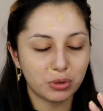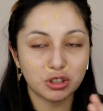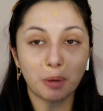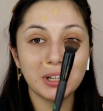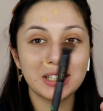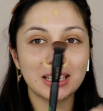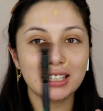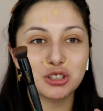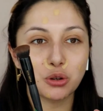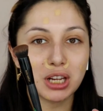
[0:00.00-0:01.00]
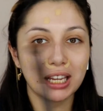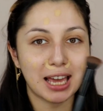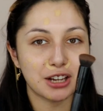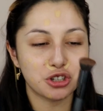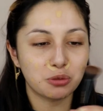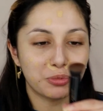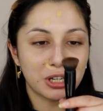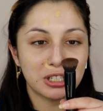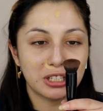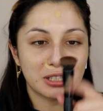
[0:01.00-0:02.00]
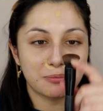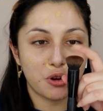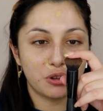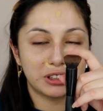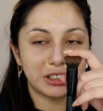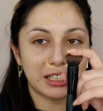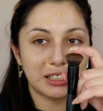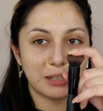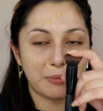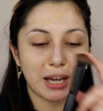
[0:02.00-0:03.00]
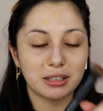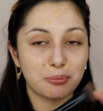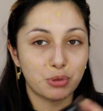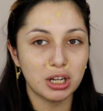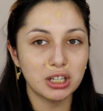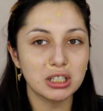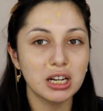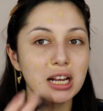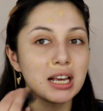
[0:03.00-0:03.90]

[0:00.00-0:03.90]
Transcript: So I'm going to take this Sonia Kashuk brush. It's a small, densely packed brush.